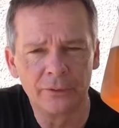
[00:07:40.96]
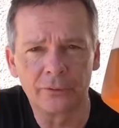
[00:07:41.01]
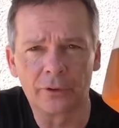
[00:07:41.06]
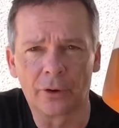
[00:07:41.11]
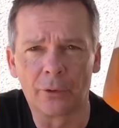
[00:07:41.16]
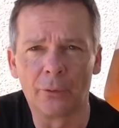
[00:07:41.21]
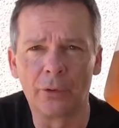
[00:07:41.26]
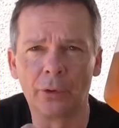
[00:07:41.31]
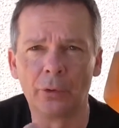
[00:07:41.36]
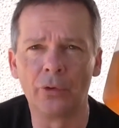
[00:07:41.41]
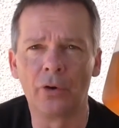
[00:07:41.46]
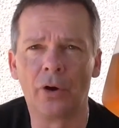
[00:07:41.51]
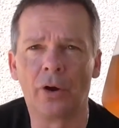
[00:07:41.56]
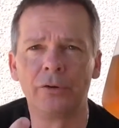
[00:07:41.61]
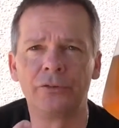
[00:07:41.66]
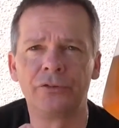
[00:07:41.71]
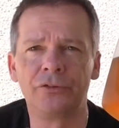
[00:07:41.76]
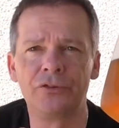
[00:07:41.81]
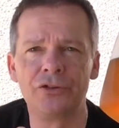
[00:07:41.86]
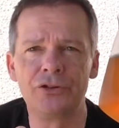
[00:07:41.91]
It's got a real
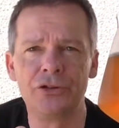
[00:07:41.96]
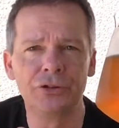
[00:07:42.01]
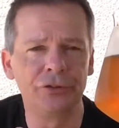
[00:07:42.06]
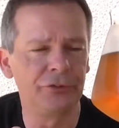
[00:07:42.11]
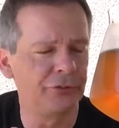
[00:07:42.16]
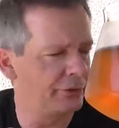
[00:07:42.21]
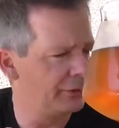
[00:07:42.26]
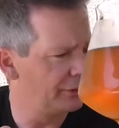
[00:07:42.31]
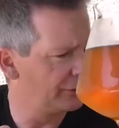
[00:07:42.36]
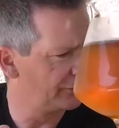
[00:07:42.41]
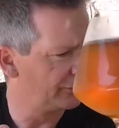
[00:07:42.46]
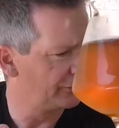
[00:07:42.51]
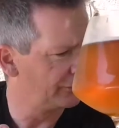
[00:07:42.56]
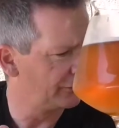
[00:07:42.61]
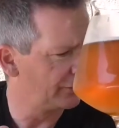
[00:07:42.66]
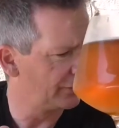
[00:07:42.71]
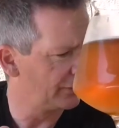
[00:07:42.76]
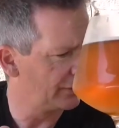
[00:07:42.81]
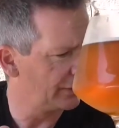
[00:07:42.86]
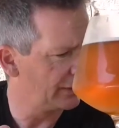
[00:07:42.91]
nice juiciness
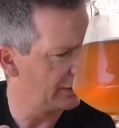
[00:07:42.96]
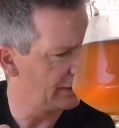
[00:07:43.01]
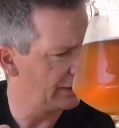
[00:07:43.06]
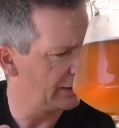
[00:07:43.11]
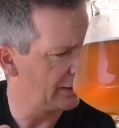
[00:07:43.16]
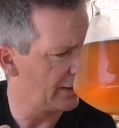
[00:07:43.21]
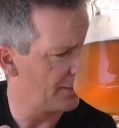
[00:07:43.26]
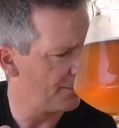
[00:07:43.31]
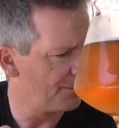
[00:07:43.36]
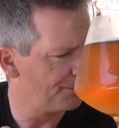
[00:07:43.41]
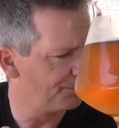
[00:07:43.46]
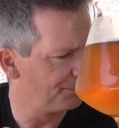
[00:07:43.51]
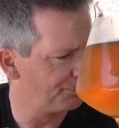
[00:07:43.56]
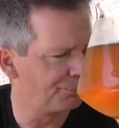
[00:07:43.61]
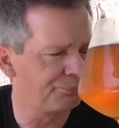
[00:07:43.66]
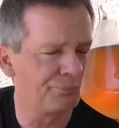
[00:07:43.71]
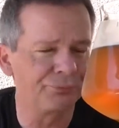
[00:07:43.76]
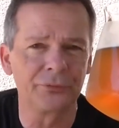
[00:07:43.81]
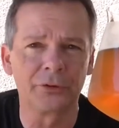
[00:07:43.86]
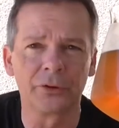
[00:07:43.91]
to the
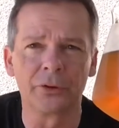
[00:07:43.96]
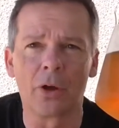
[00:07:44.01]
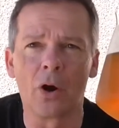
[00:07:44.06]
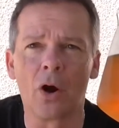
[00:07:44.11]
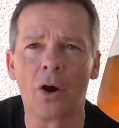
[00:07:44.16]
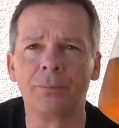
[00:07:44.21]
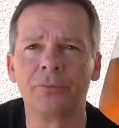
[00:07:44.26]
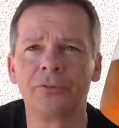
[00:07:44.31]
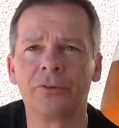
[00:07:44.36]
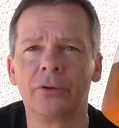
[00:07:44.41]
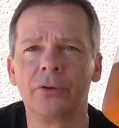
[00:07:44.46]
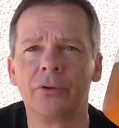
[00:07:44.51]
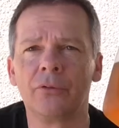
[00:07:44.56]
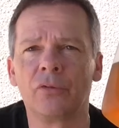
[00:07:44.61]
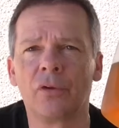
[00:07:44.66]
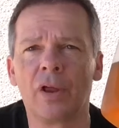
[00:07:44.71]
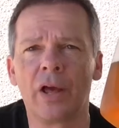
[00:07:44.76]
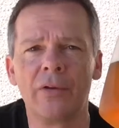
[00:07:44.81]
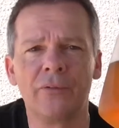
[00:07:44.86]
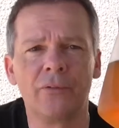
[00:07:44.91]
hops on the
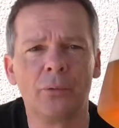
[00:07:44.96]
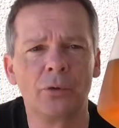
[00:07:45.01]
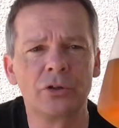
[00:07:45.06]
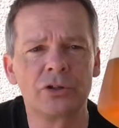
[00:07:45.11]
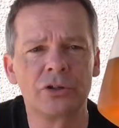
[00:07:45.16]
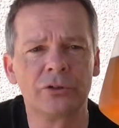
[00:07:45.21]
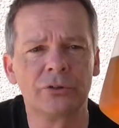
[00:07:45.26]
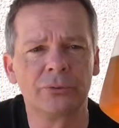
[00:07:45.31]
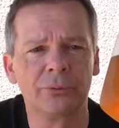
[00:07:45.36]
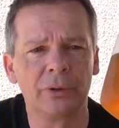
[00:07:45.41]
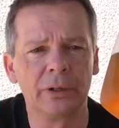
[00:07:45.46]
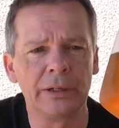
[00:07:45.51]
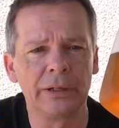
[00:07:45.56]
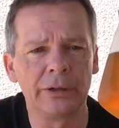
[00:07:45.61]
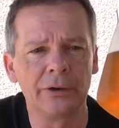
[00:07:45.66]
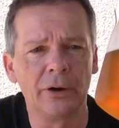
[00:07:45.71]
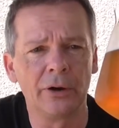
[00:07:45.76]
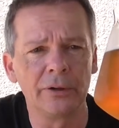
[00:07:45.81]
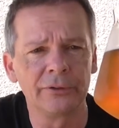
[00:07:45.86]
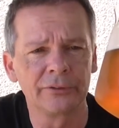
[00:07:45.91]
flavour, which is really
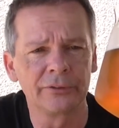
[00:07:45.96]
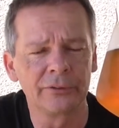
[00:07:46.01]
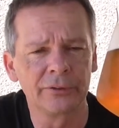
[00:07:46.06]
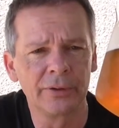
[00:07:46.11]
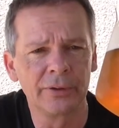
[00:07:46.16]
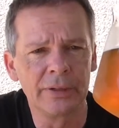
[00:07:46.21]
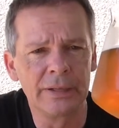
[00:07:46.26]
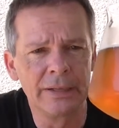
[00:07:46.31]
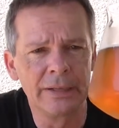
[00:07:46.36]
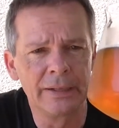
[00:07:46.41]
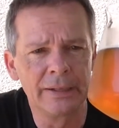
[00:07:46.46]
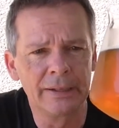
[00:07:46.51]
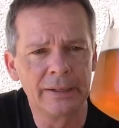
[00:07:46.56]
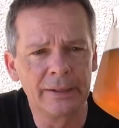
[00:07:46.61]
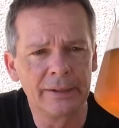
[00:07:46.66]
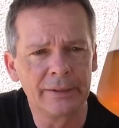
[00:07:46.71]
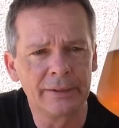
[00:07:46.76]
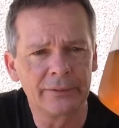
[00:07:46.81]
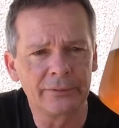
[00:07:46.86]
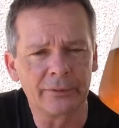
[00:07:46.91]
nice.
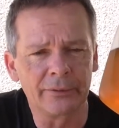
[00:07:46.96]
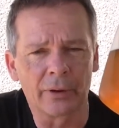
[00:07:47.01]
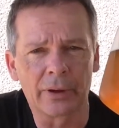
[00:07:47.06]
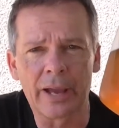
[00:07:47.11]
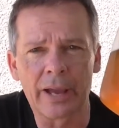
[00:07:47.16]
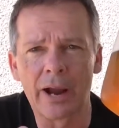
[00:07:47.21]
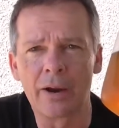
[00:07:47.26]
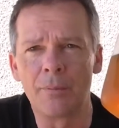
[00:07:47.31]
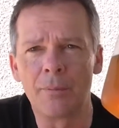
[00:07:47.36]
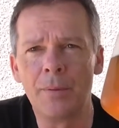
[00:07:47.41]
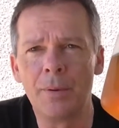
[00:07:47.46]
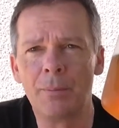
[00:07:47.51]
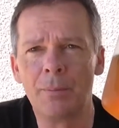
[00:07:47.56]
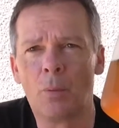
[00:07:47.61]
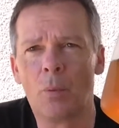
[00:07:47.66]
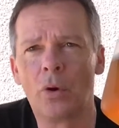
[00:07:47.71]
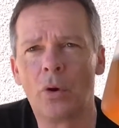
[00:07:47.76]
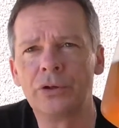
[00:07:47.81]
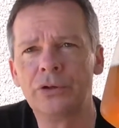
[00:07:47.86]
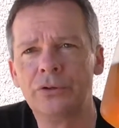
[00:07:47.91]
So I can't
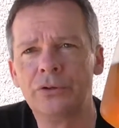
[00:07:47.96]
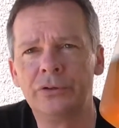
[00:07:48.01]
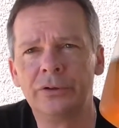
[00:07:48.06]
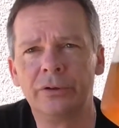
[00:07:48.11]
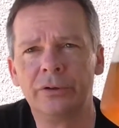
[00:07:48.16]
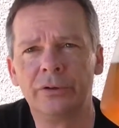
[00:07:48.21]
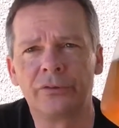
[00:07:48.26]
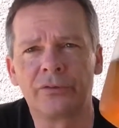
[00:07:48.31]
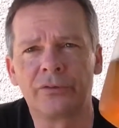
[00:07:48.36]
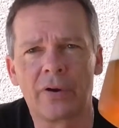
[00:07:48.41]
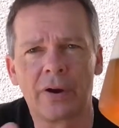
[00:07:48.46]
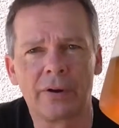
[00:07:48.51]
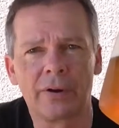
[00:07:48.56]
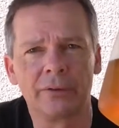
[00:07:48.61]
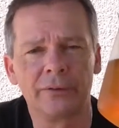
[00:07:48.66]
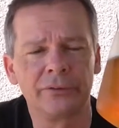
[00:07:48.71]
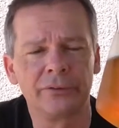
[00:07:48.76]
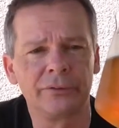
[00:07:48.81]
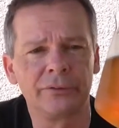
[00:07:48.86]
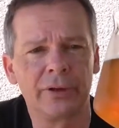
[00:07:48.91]
remember what you did as
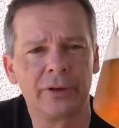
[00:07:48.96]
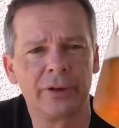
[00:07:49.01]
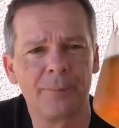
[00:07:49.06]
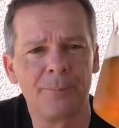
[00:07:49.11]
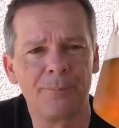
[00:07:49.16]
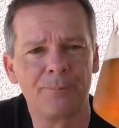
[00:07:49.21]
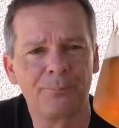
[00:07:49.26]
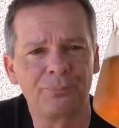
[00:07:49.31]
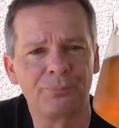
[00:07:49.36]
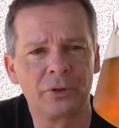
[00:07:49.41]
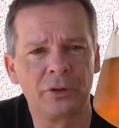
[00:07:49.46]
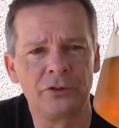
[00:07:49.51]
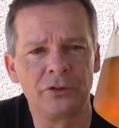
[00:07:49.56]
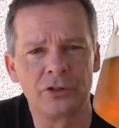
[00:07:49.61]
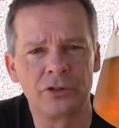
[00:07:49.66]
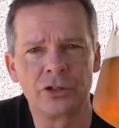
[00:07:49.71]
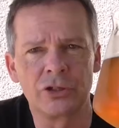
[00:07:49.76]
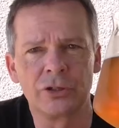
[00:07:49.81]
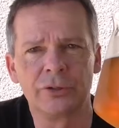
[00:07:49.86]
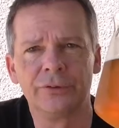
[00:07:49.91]
far as
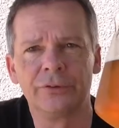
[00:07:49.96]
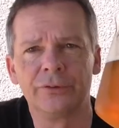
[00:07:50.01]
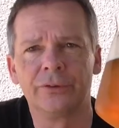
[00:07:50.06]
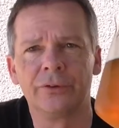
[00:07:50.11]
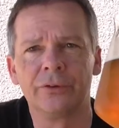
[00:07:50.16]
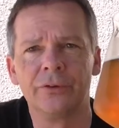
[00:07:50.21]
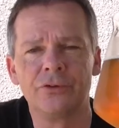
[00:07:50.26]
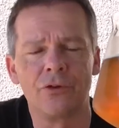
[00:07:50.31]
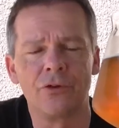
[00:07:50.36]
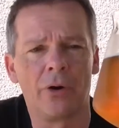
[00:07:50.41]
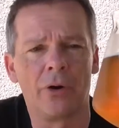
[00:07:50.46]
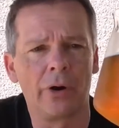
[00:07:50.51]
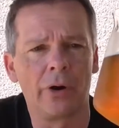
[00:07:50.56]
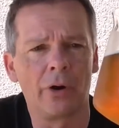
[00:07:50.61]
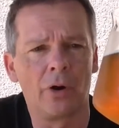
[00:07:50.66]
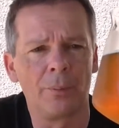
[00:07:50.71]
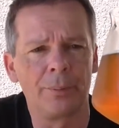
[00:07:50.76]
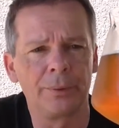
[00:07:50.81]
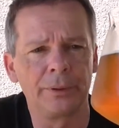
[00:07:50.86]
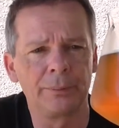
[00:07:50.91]
additions and dry
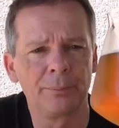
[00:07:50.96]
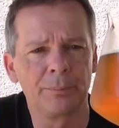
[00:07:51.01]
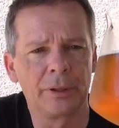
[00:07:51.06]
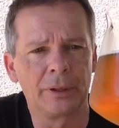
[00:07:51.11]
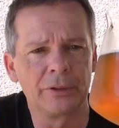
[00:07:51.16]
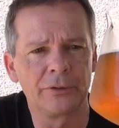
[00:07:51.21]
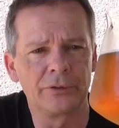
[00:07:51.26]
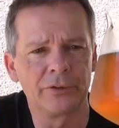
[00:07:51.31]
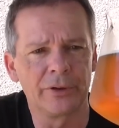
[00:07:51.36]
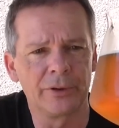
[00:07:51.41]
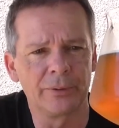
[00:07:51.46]
hopping, but